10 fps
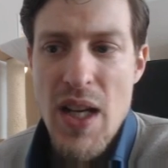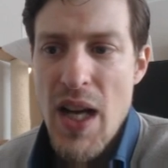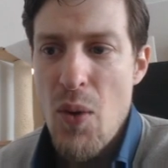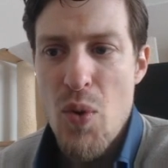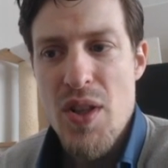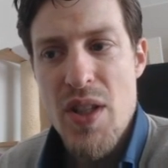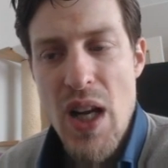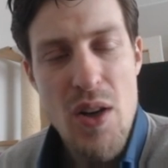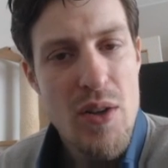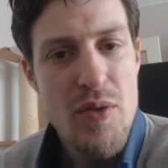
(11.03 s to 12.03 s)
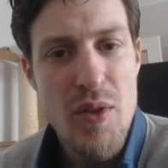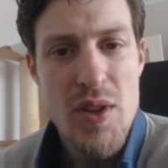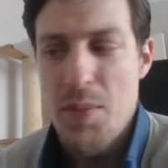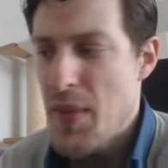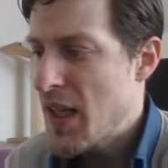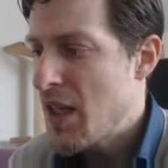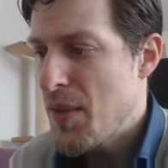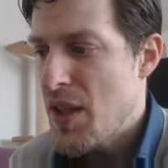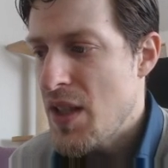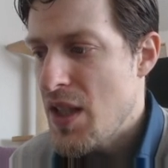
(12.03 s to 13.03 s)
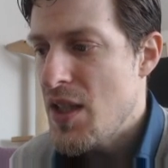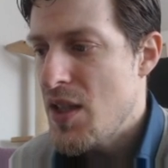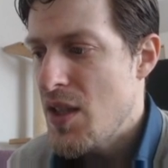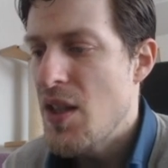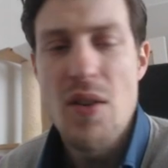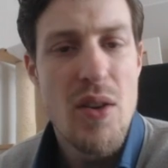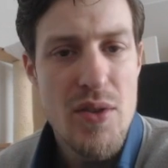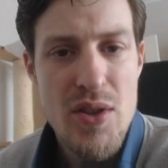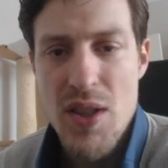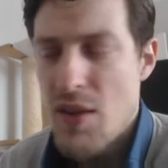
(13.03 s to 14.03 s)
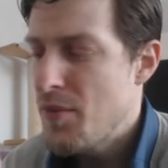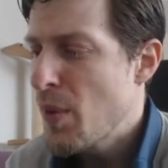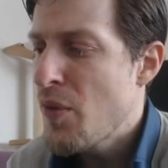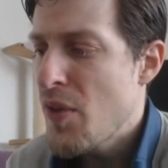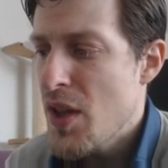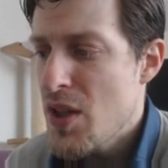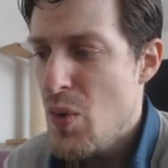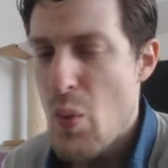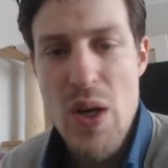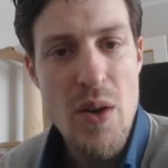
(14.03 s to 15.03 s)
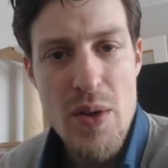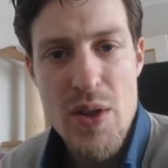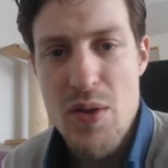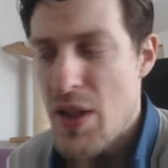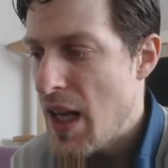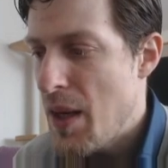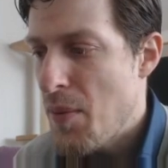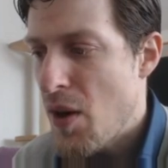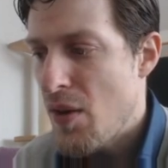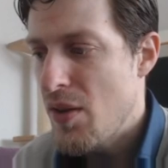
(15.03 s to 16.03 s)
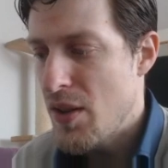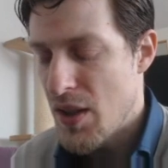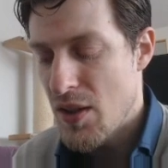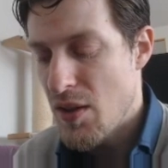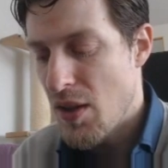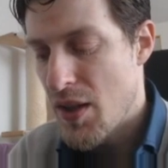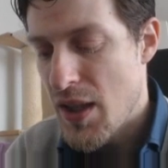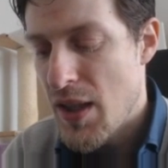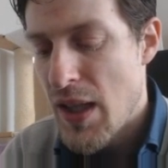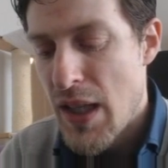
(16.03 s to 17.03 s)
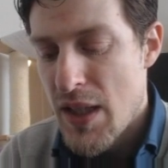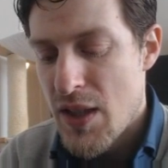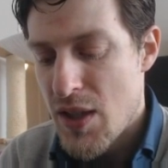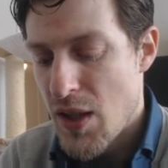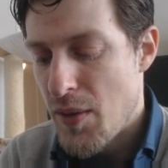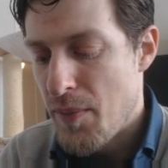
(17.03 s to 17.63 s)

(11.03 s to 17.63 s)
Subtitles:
and what you can look for to make it a bit easier on yourself. But first we're going to name our little colony. So